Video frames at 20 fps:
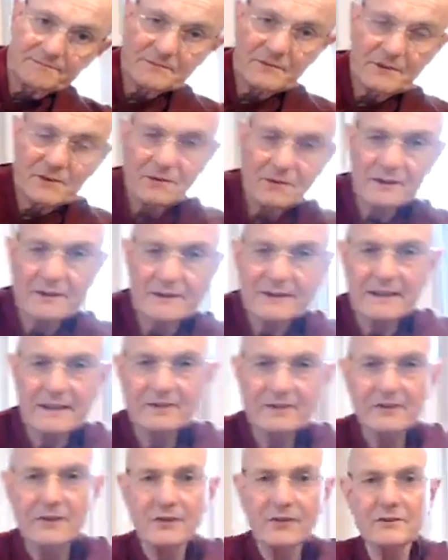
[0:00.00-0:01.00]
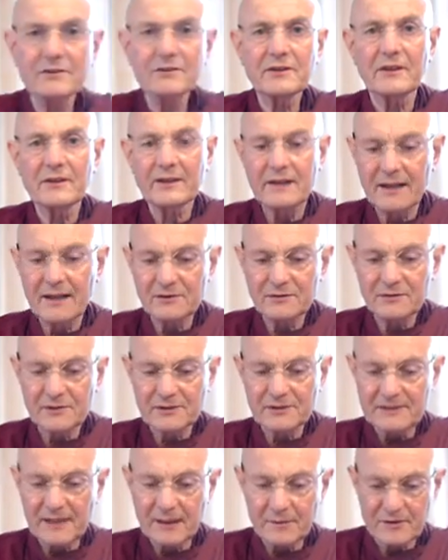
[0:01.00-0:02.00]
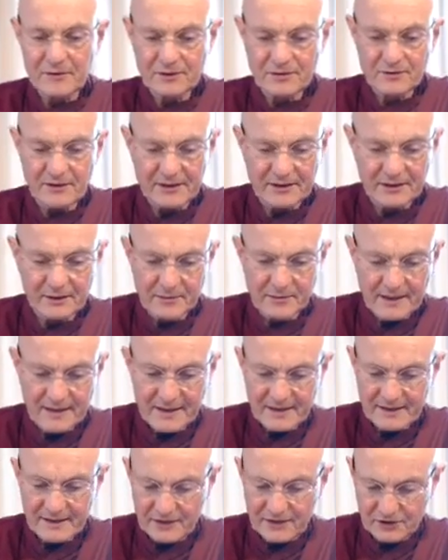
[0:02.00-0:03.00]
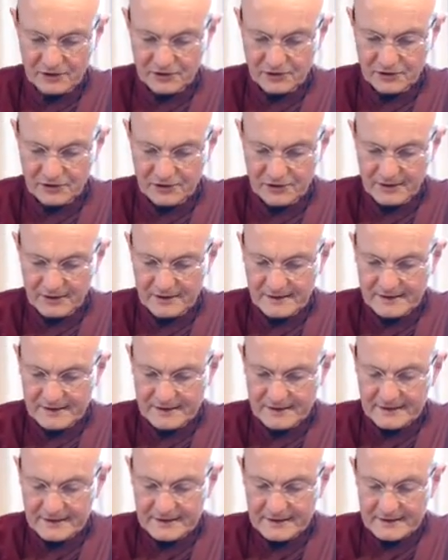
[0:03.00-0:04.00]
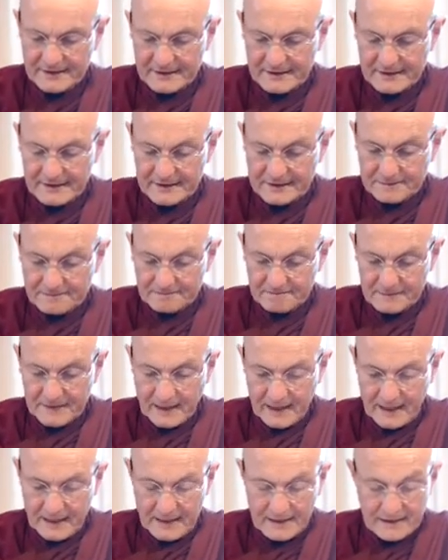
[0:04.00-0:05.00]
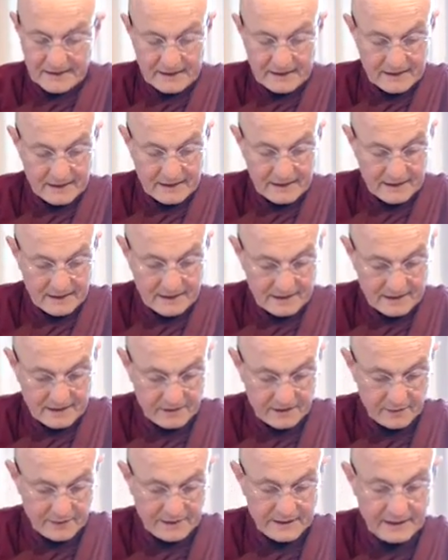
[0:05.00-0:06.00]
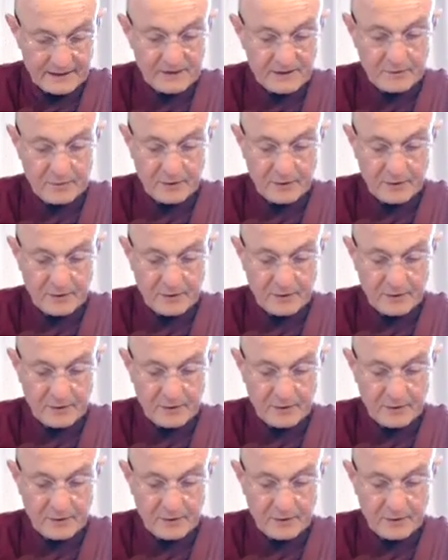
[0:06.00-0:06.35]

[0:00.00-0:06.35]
through the discourse on how to establish right awareness, and we did the